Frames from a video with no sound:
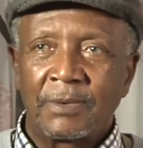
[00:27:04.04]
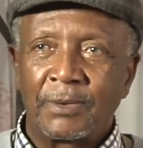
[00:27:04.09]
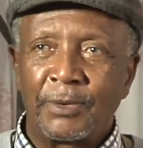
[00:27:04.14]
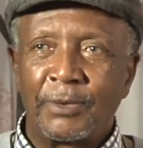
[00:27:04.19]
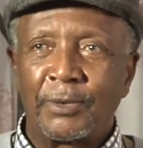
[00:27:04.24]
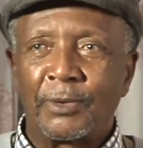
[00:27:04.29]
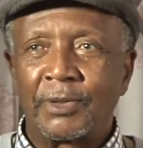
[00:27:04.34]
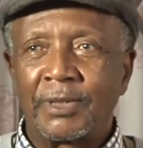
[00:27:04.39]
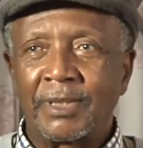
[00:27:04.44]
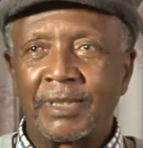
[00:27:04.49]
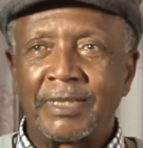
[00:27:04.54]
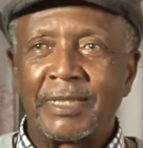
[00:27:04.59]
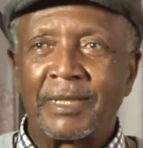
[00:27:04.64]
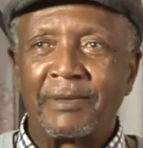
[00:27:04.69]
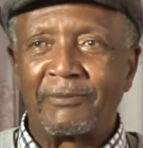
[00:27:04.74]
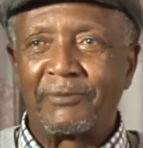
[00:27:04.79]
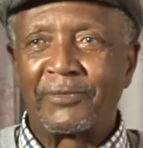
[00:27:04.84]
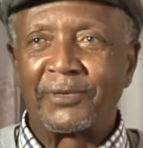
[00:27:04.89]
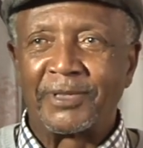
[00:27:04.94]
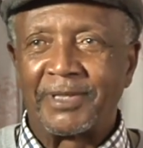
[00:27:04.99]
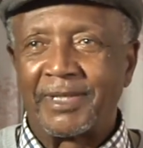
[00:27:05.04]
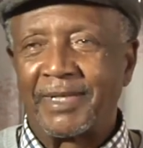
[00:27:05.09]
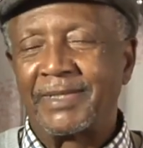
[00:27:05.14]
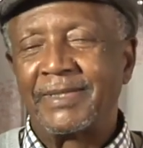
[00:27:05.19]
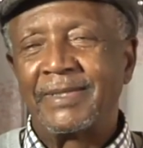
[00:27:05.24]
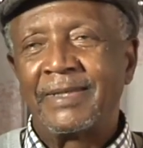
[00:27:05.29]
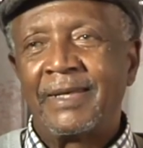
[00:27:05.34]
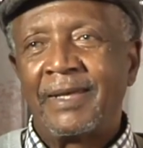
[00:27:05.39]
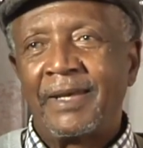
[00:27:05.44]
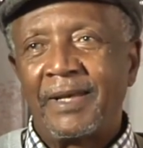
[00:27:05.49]
you know the term for that,
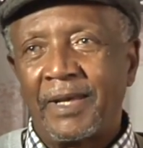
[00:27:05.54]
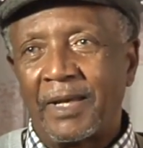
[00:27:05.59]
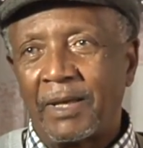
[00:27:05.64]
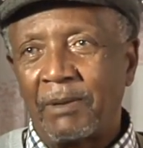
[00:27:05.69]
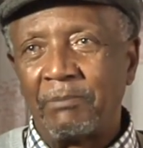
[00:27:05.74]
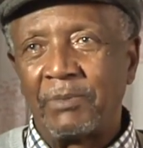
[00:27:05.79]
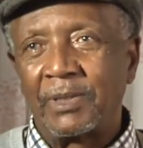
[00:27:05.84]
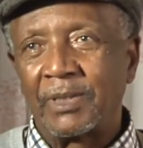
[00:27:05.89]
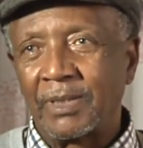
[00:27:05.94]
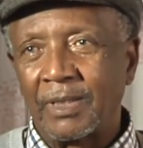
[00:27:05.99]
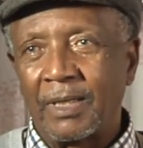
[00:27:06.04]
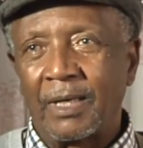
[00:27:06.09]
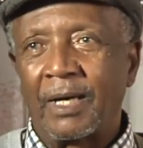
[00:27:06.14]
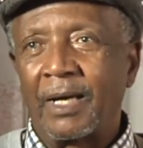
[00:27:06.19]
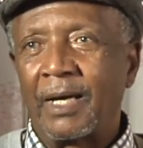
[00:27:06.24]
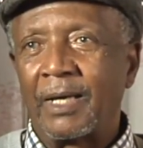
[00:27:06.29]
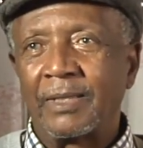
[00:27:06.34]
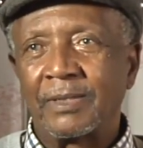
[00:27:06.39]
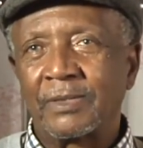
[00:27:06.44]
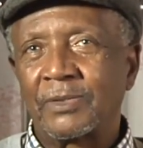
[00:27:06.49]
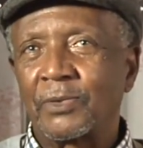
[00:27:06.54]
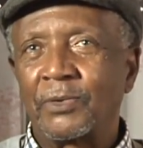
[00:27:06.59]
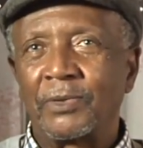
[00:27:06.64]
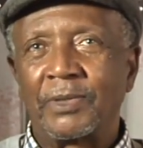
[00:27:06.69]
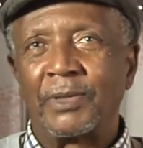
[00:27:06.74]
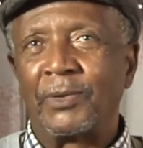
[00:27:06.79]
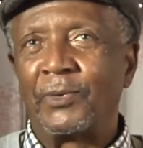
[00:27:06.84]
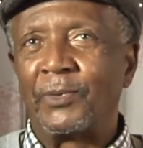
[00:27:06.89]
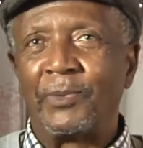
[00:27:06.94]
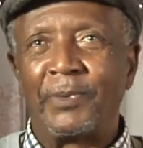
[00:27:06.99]
numbing the eye so
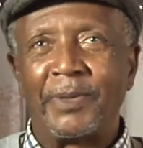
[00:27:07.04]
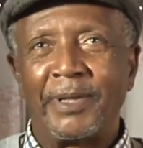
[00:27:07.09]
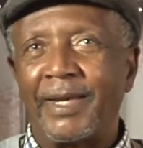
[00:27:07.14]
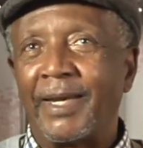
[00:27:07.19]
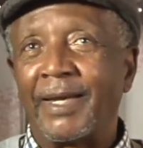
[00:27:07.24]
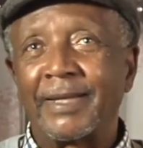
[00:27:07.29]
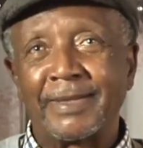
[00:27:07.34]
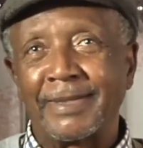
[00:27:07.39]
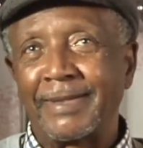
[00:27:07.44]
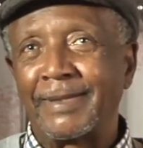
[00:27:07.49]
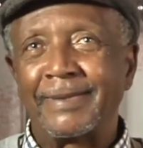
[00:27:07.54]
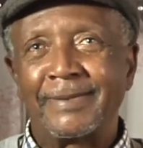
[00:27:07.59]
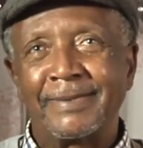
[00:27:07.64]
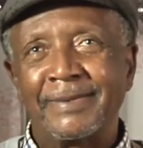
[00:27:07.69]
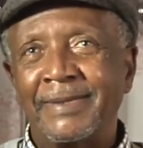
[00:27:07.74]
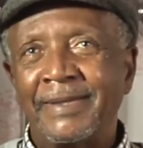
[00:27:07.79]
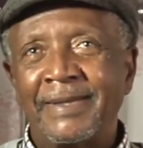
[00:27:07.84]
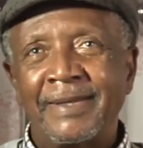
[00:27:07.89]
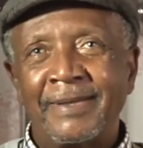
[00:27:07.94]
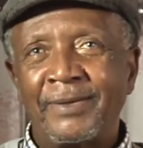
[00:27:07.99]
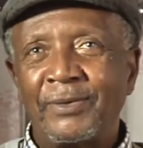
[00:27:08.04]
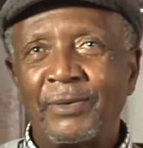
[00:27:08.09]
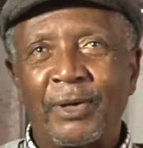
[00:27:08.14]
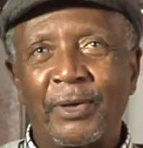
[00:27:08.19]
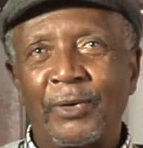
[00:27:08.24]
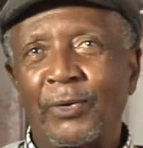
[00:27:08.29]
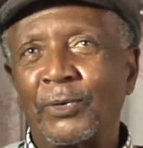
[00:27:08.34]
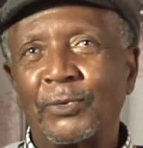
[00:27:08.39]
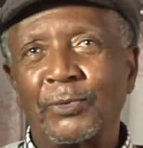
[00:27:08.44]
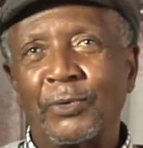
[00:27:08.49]
there will be nothing. You
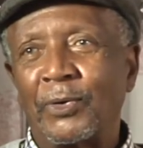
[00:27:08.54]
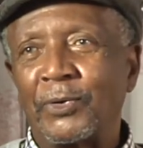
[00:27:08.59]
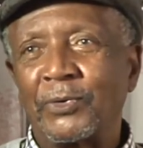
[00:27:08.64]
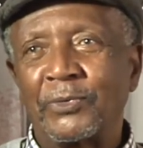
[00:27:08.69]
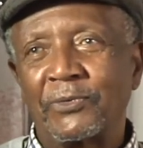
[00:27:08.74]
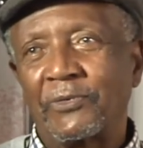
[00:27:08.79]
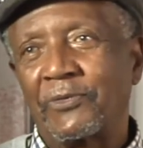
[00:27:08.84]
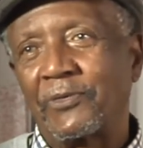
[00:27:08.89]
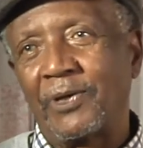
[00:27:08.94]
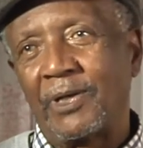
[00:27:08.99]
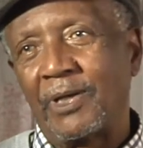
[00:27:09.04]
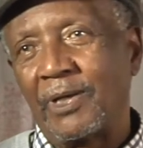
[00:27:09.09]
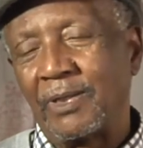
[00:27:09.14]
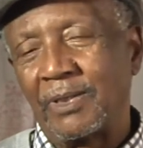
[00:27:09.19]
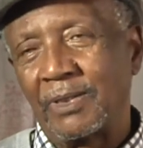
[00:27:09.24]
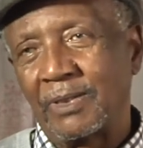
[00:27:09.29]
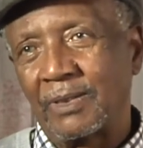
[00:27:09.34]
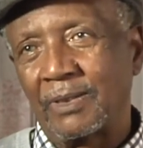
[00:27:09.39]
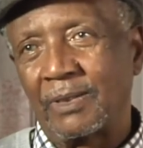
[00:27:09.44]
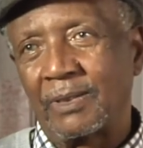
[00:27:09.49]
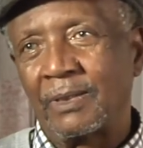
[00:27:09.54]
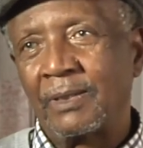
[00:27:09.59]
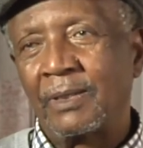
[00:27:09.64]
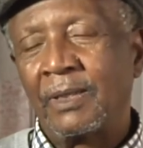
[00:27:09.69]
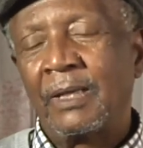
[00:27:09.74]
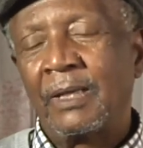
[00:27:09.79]
are not going to feel anything.